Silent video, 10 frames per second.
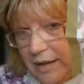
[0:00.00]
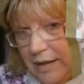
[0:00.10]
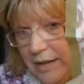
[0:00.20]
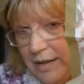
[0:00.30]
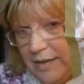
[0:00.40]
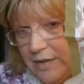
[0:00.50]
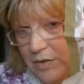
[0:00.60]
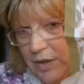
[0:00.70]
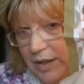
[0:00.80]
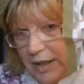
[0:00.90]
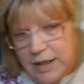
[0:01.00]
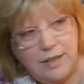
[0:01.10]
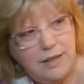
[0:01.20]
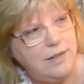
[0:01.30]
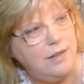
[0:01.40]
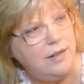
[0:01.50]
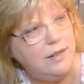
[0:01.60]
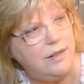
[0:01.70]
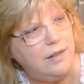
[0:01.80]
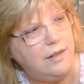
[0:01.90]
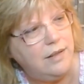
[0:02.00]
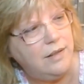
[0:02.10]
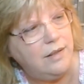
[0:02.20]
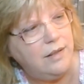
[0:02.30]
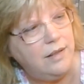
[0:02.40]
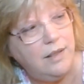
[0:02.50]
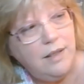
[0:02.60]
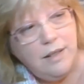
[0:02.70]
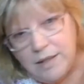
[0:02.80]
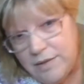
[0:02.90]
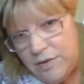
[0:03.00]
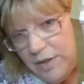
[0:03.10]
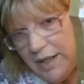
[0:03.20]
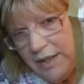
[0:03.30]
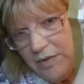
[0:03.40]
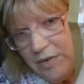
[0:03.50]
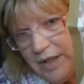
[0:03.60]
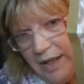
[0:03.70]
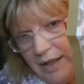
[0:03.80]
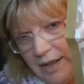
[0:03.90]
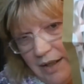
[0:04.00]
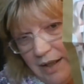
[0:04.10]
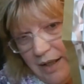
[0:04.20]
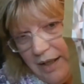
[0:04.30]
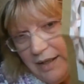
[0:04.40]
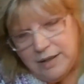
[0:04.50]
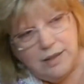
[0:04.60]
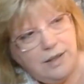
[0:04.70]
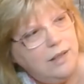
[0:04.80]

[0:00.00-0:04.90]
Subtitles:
these two kitties. These two kitties are done, and